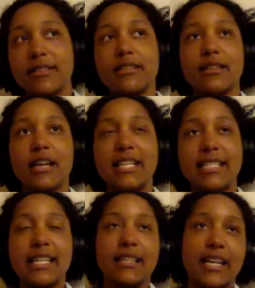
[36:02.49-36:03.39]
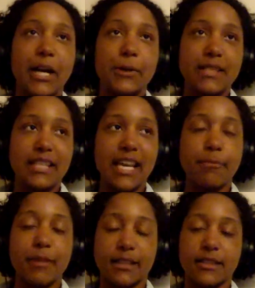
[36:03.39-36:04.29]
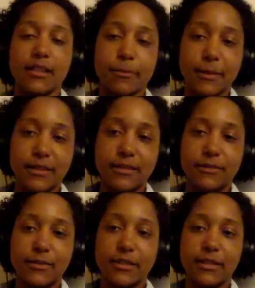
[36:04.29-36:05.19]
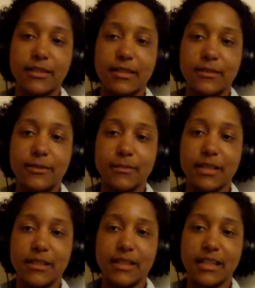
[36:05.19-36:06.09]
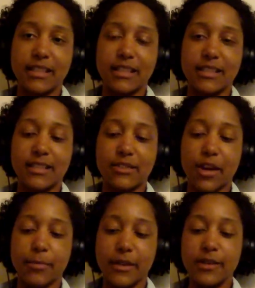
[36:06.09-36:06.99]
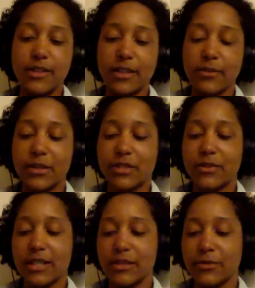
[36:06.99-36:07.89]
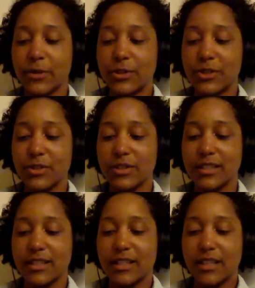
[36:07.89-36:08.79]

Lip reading: I stayed at a house and they had picked it up for, I didn't get to drop into any fish fries, unfortunately.